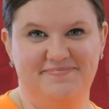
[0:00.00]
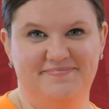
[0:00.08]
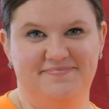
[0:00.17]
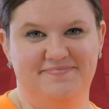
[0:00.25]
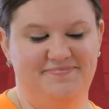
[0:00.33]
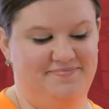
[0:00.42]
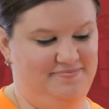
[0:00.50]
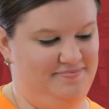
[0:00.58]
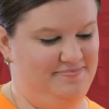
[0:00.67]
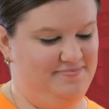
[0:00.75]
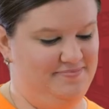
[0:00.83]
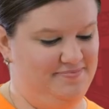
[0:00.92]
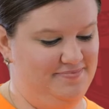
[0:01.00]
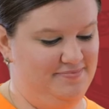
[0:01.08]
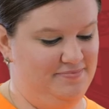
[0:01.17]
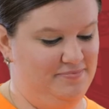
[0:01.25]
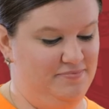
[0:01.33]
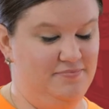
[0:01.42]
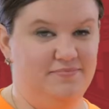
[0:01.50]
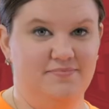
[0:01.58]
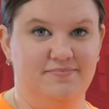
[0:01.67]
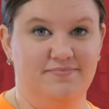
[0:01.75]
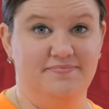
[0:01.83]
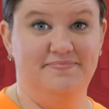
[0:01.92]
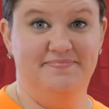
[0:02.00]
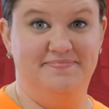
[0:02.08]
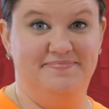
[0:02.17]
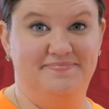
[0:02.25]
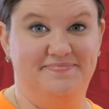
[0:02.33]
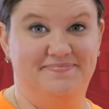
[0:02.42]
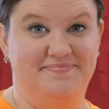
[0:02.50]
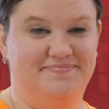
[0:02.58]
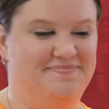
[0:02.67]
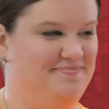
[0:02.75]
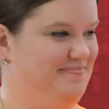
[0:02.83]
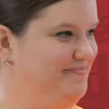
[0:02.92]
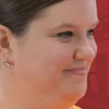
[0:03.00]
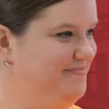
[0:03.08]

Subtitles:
This person isn't speaking.